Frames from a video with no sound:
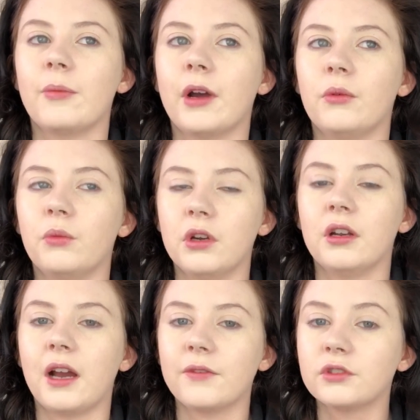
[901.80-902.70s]
about
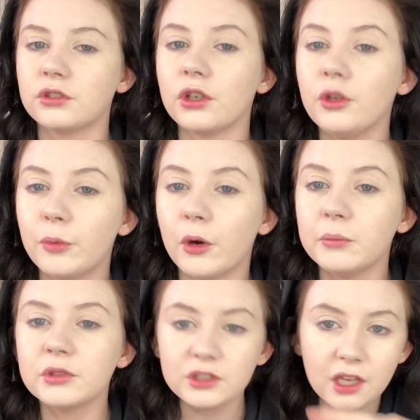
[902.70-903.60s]
1.5 to 2
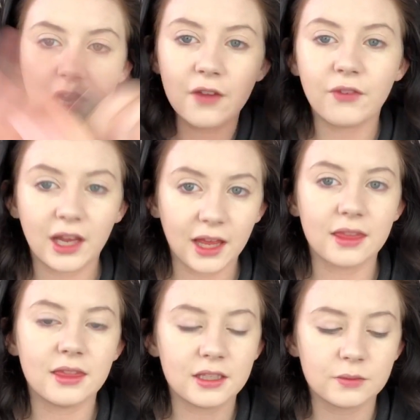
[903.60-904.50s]
pumps for
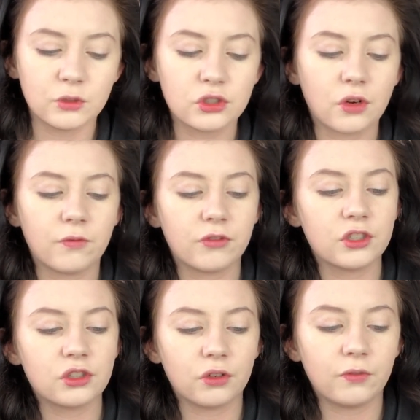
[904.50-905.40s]
like this much
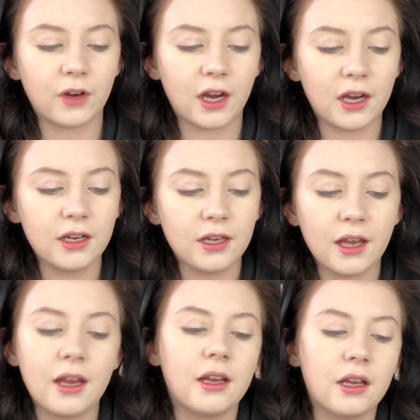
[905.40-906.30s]
coverage so far,
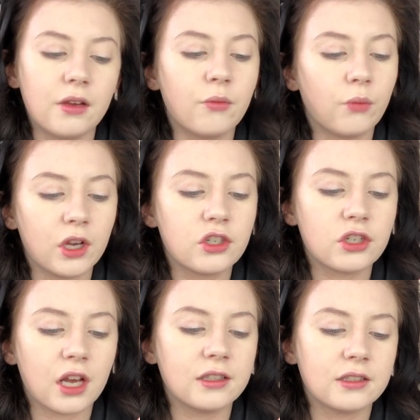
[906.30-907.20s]

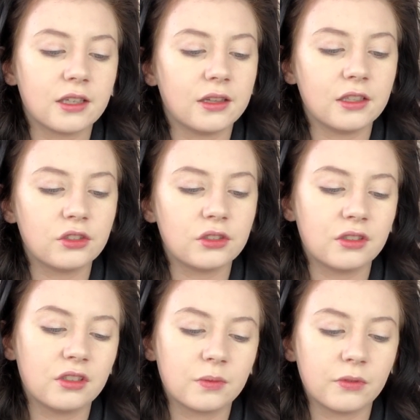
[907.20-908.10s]
which, as I said,
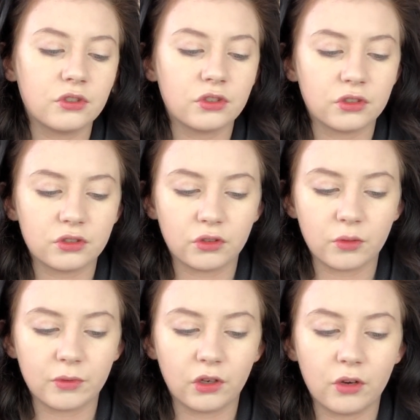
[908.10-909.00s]
the sponge does soak
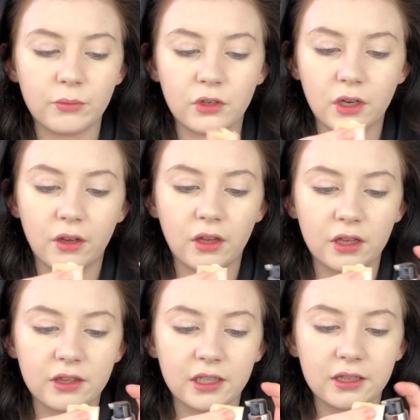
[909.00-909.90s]
up a lot, but I
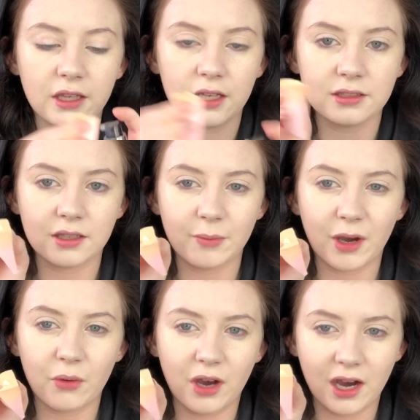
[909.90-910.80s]
think that's
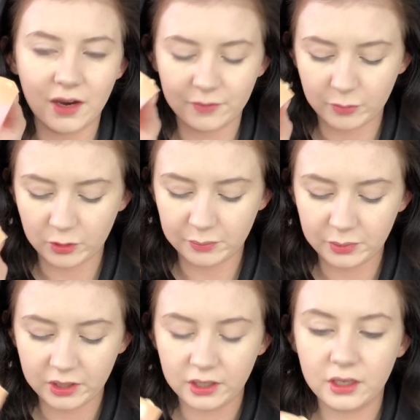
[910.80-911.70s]
about half a
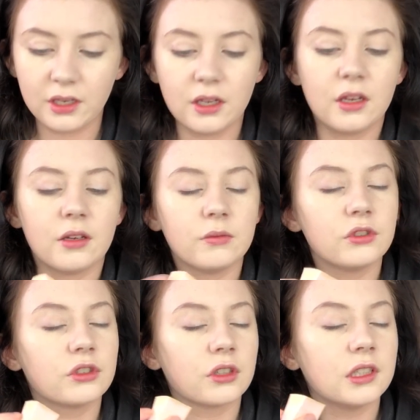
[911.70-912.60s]
pump. I'm
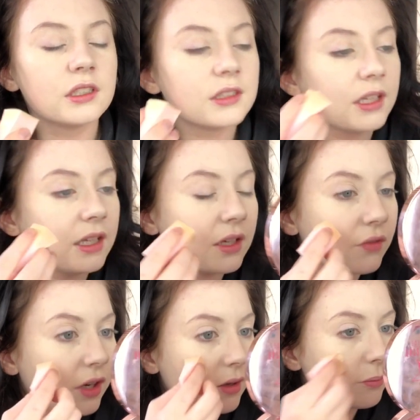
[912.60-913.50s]
just gonna see
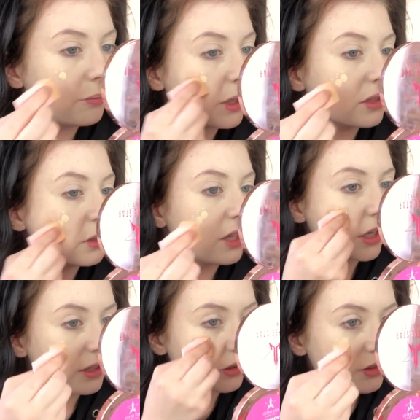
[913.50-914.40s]
if I can build
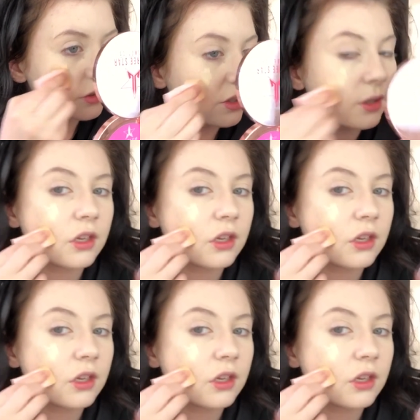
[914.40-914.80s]
this